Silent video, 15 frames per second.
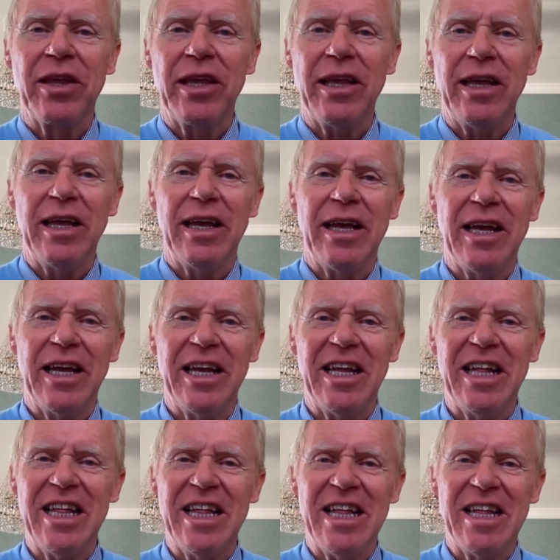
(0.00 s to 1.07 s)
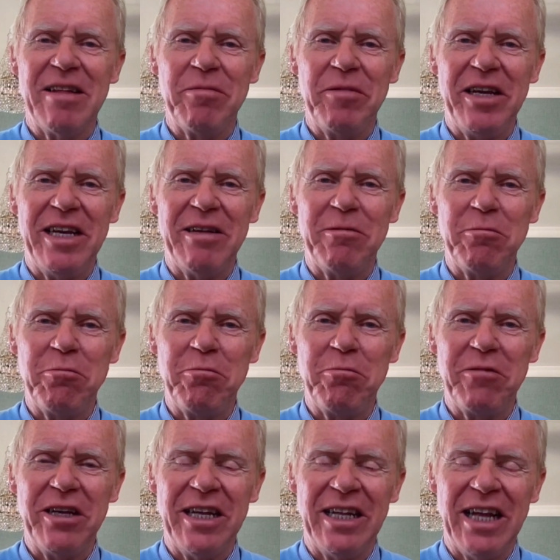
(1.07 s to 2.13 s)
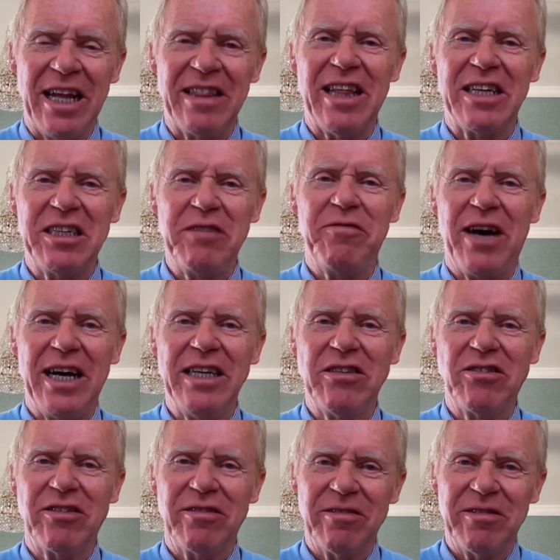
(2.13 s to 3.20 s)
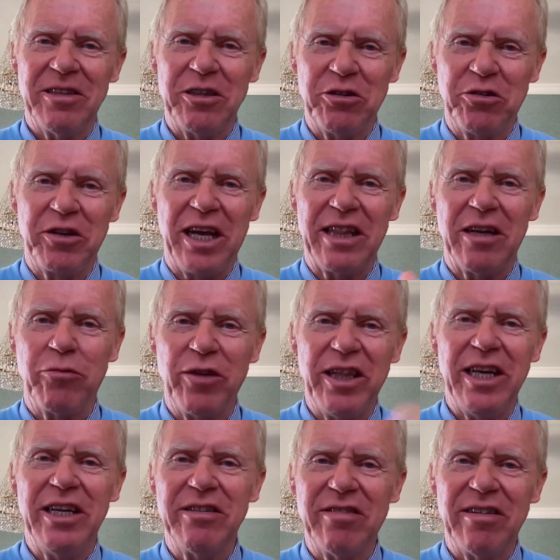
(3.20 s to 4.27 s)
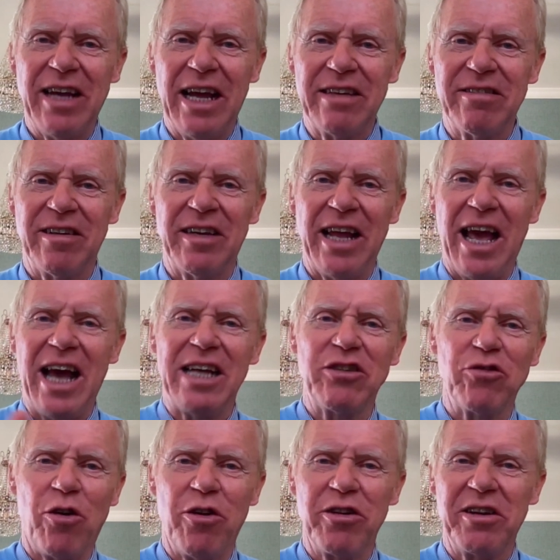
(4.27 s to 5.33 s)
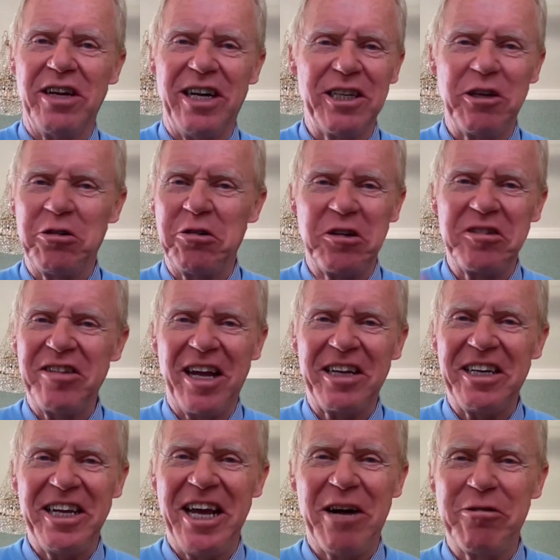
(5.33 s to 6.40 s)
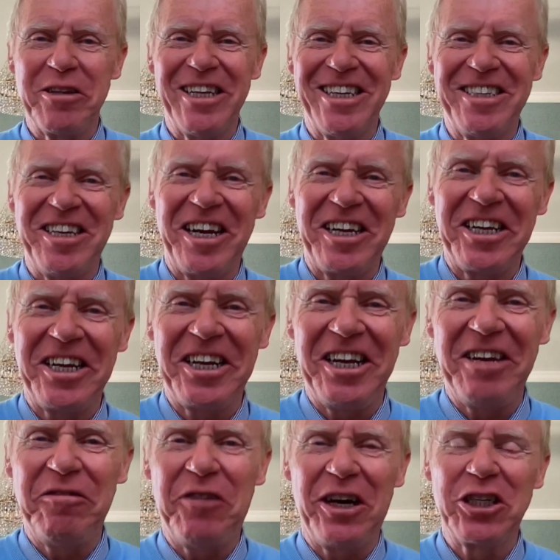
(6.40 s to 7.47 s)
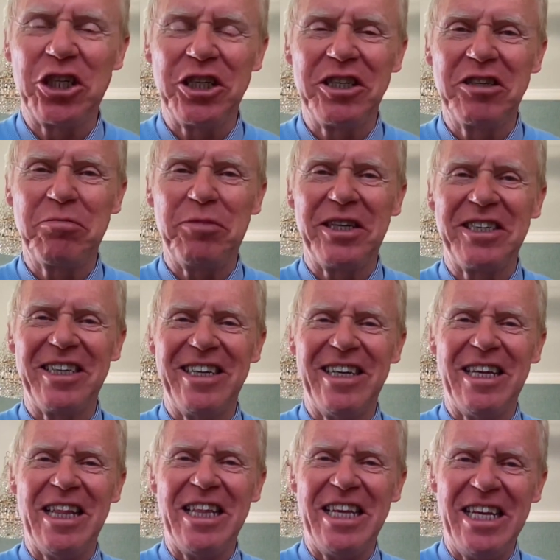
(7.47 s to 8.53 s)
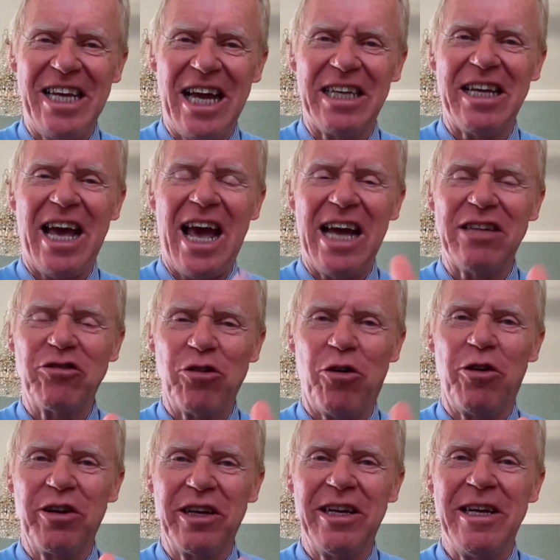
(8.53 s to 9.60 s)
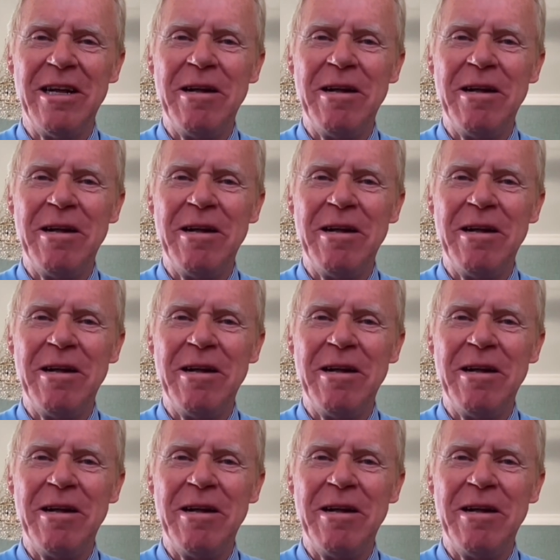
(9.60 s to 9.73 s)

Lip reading: and that device, together with the internet and adds on, I don't know exactly how that technically functions, but he had adds on,